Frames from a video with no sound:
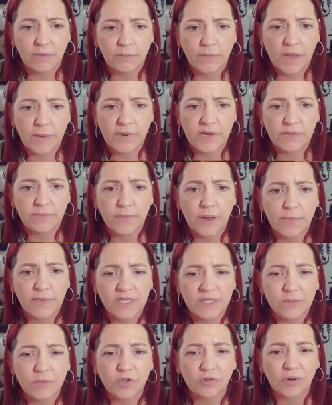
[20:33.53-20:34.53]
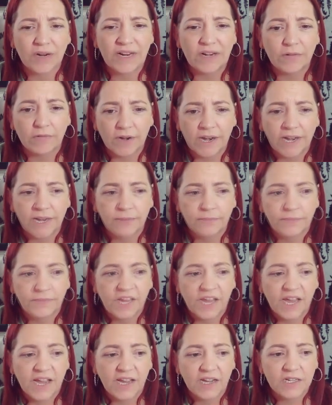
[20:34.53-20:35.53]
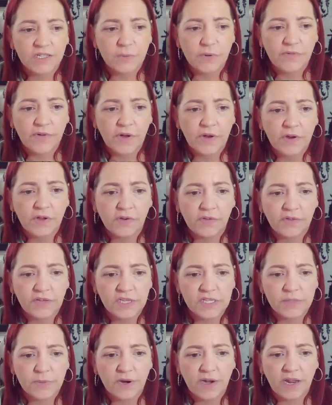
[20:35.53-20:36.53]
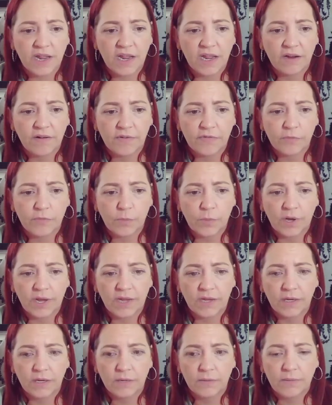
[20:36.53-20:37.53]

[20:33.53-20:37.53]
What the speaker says: Maybe some greenery. Yeah, because we've only got this one here, haven't we?